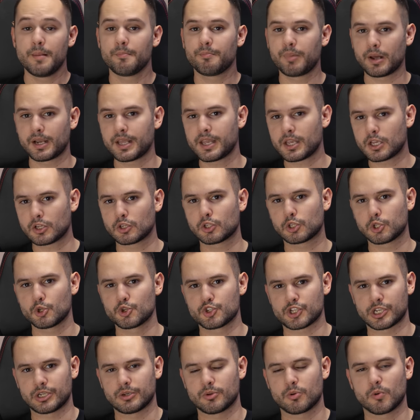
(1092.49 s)
But in
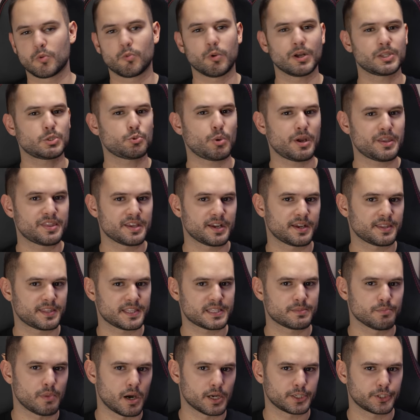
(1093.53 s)
conclusion, what do I think of
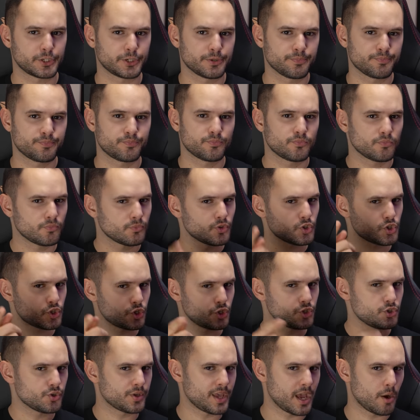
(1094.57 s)
this monitor?
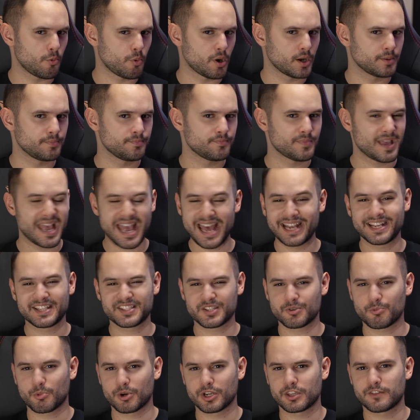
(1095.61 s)
Should you get one? And is
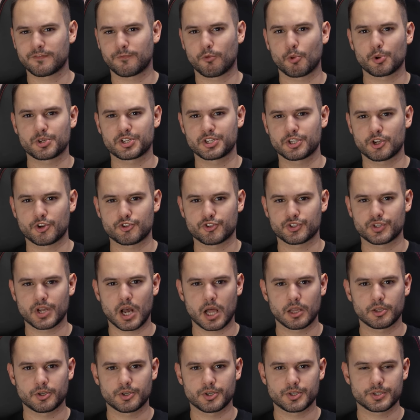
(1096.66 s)
it worth
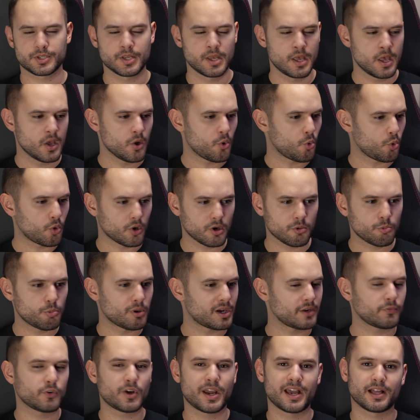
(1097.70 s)
$1,400 or
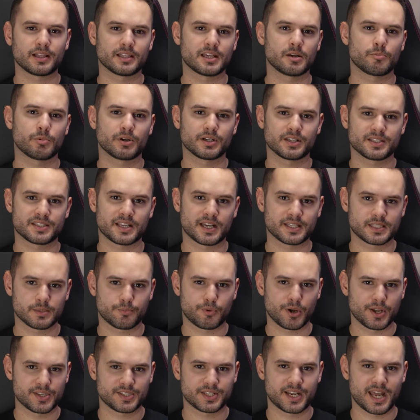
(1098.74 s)
whatever Alienware decides to
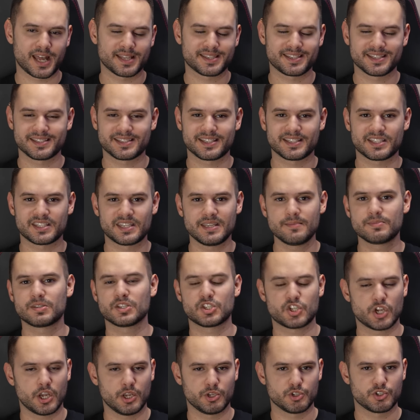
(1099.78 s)
price it at since it seems to
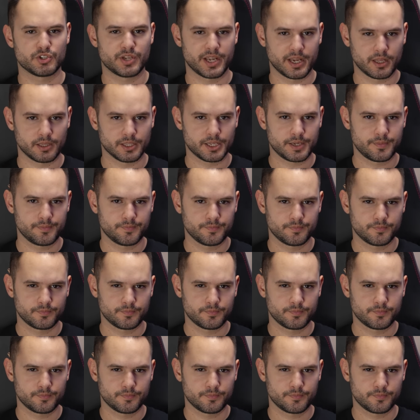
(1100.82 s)
change daily?